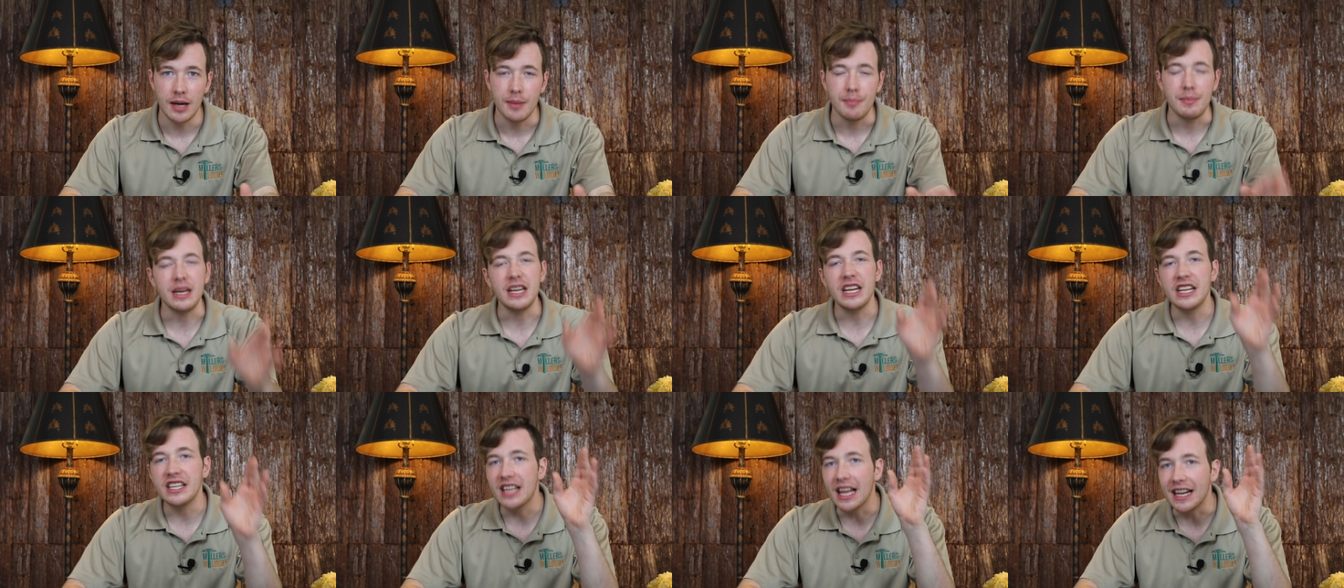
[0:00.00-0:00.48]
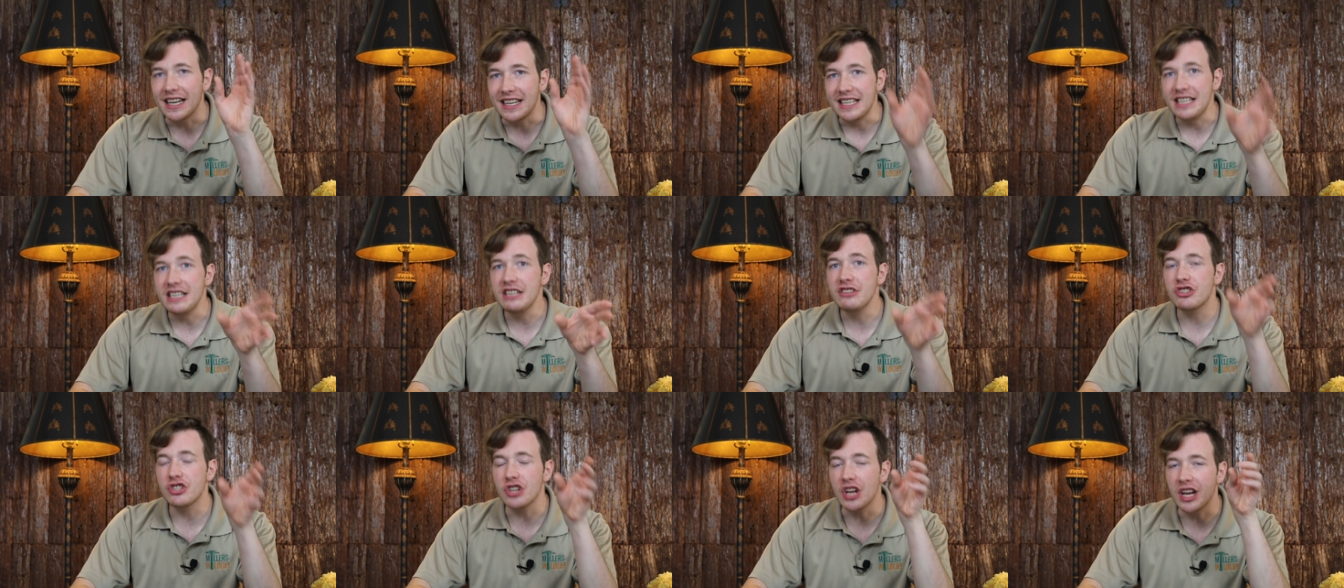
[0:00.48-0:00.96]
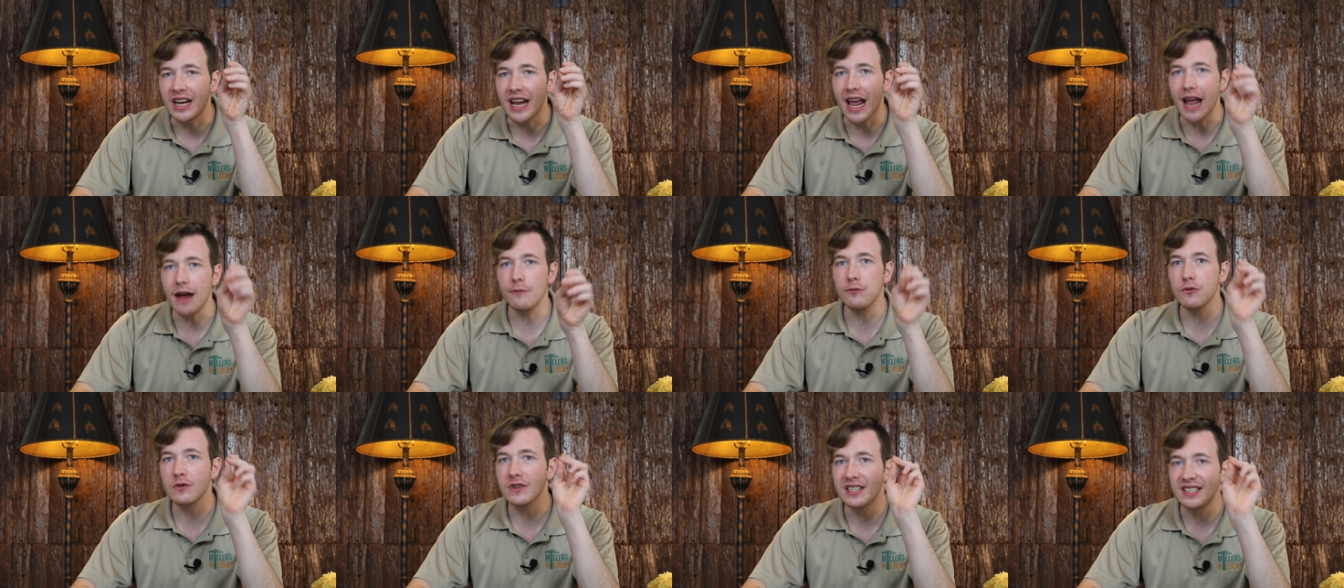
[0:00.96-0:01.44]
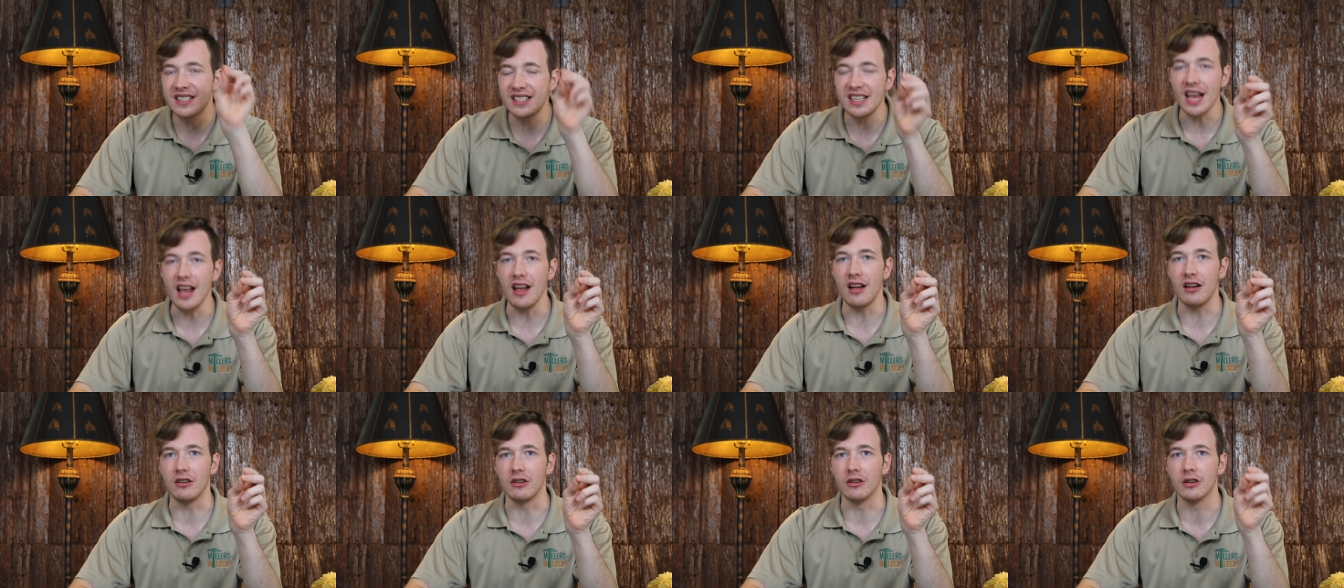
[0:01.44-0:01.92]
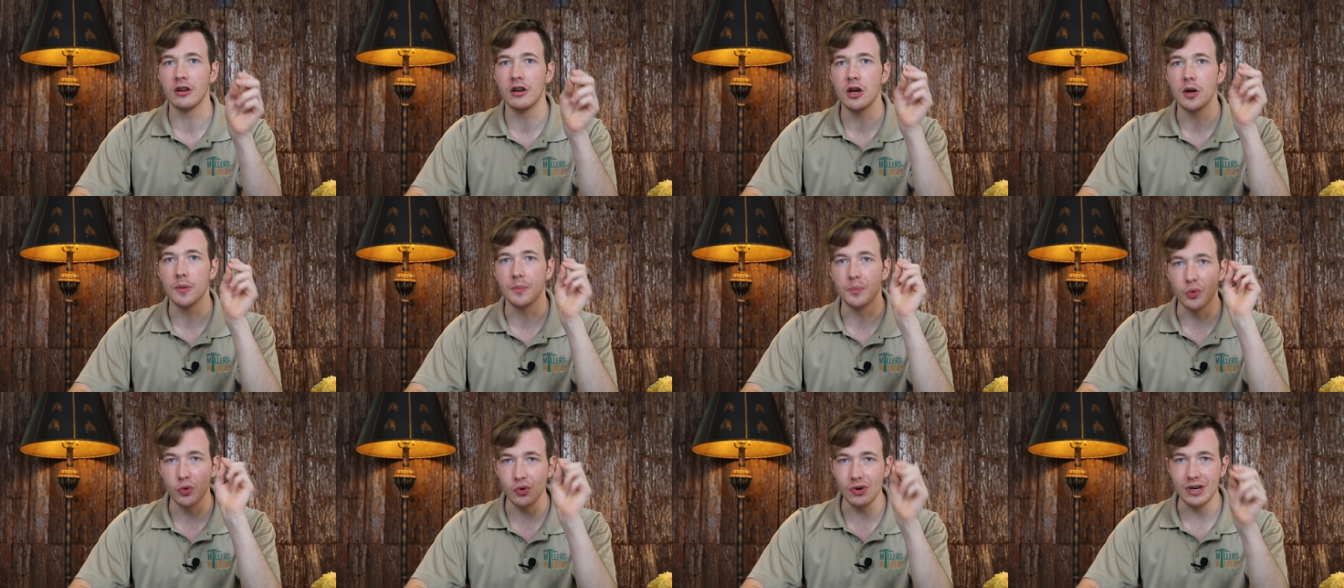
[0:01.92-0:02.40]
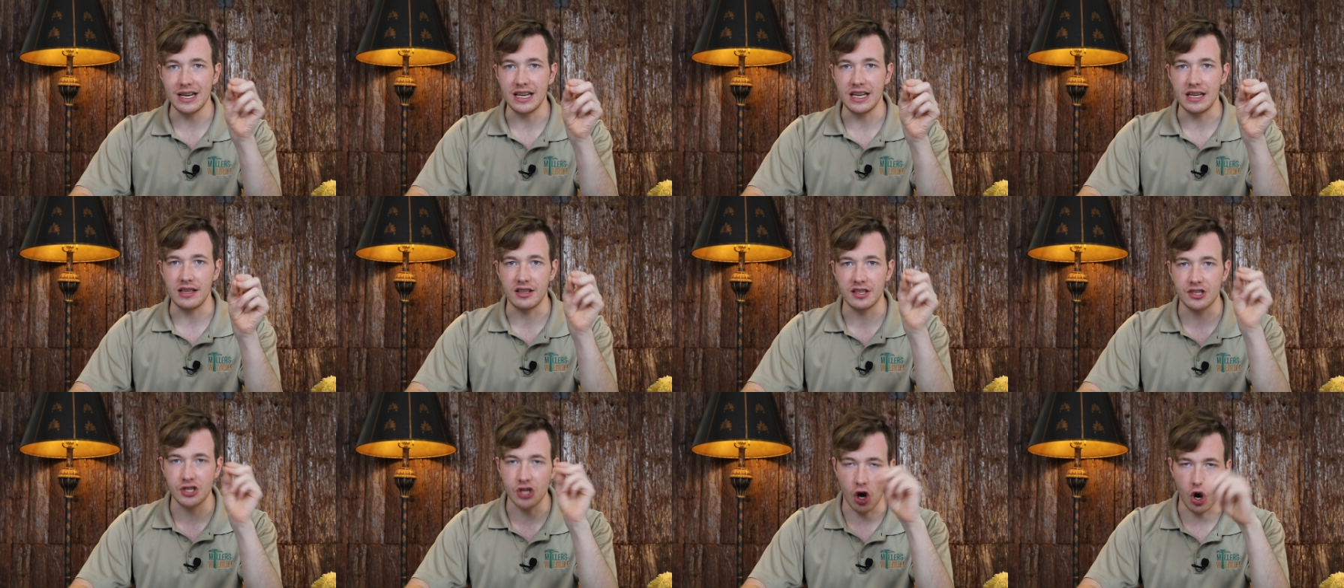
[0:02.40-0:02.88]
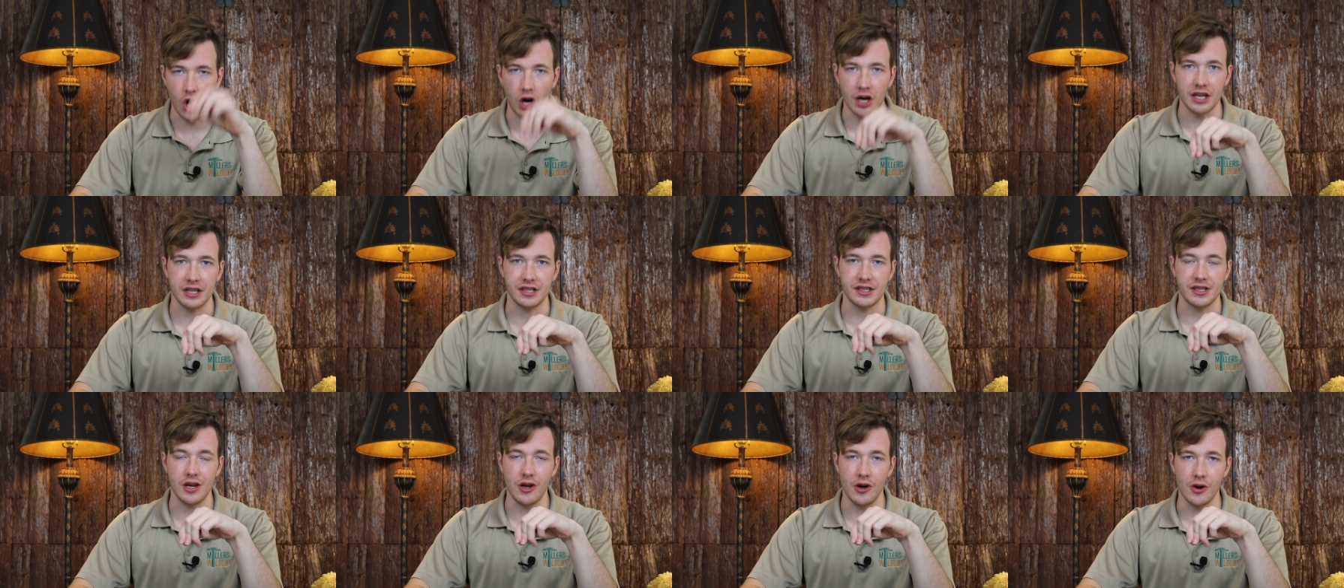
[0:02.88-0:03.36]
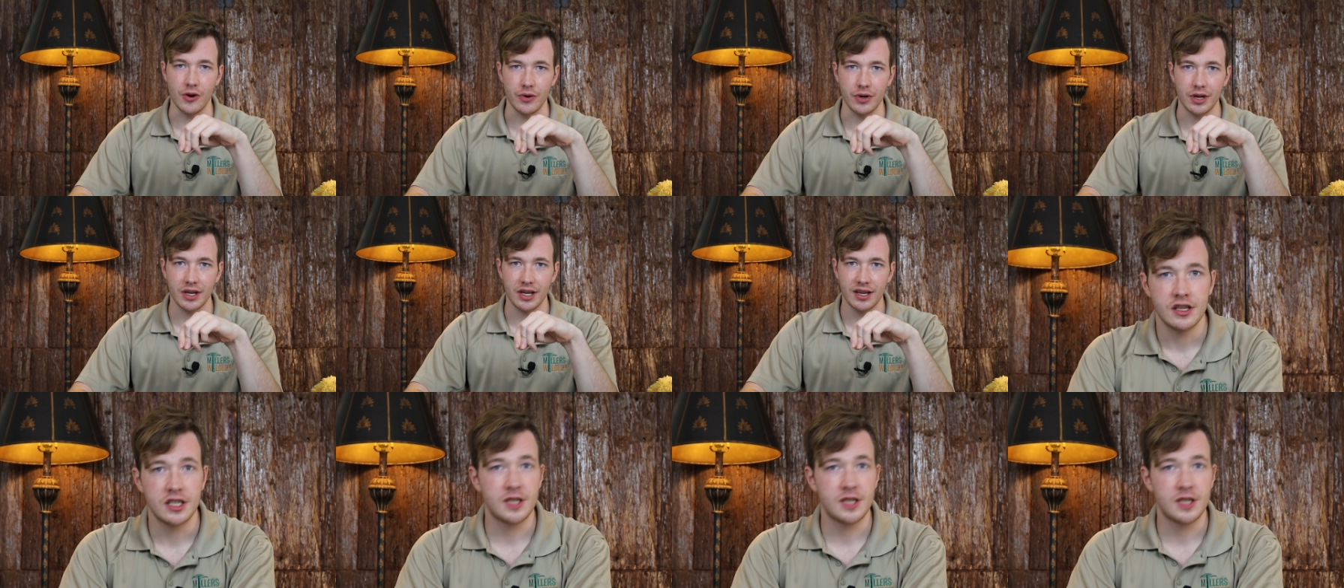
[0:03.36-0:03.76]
meaning that each and every cell breathes on its own.